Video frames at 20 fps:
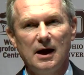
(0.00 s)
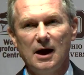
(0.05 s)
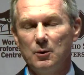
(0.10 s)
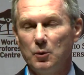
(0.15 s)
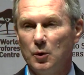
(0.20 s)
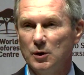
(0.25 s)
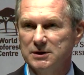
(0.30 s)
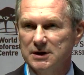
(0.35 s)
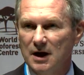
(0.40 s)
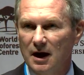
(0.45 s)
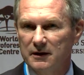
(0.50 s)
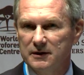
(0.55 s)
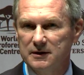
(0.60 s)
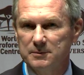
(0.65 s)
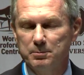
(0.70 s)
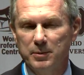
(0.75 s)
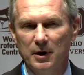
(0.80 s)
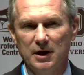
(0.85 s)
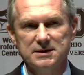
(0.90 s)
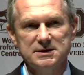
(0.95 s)
What are the
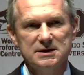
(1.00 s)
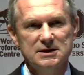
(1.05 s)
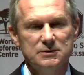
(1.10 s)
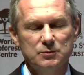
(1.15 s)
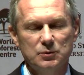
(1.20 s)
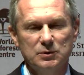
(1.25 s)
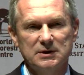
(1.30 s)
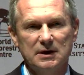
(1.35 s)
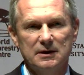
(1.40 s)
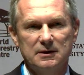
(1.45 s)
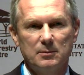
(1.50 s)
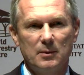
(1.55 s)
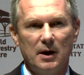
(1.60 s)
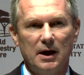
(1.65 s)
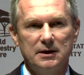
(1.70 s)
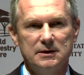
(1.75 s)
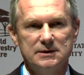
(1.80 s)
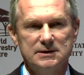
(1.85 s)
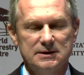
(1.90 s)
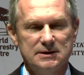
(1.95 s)
pluses, what are the
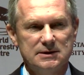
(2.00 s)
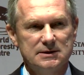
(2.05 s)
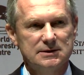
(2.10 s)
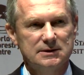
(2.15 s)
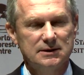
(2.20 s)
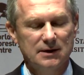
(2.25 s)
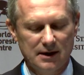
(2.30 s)
minuses?